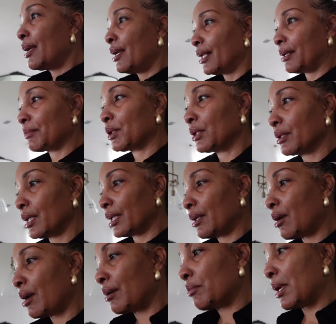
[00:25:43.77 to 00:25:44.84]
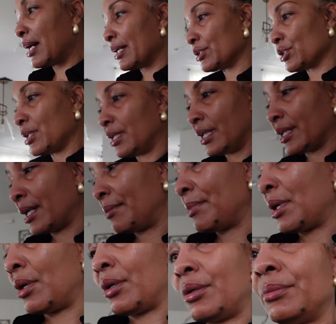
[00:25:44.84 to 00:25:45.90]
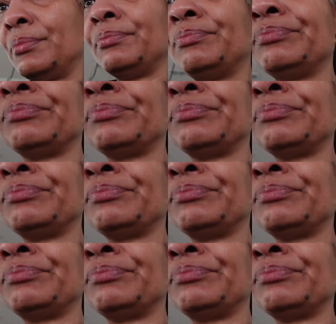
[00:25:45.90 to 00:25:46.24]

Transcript: and I'm going to get a car wash and then come home.